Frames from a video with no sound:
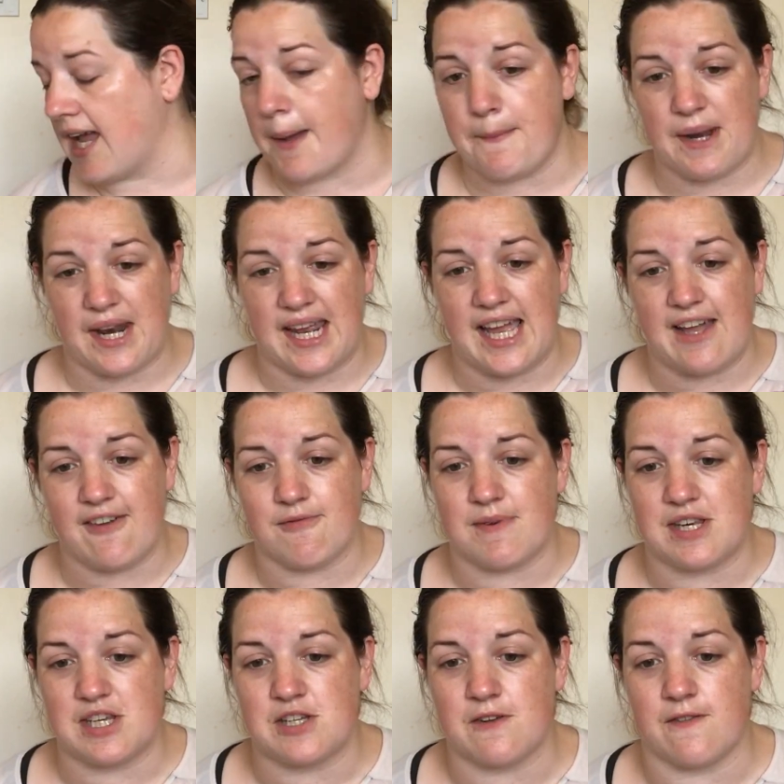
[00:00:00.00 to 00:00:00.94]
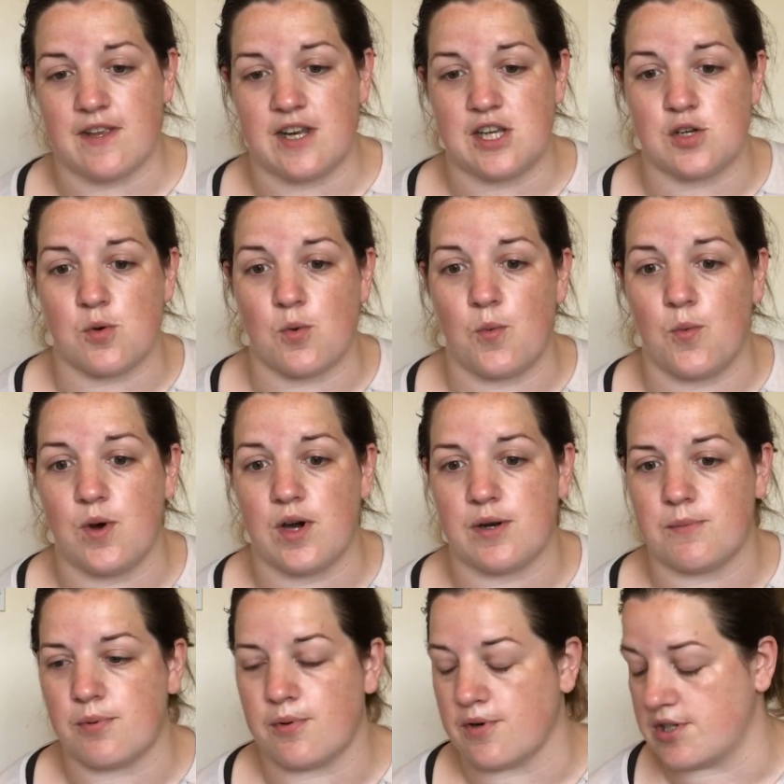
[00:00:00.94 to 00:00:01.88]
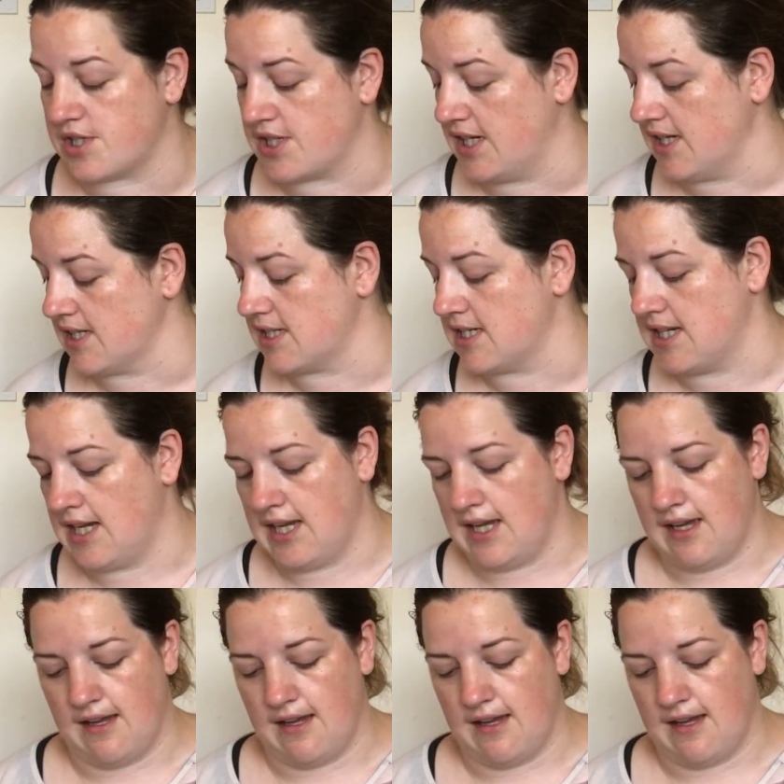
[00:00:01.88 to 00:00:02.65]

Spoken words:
But I have managed to finish one project.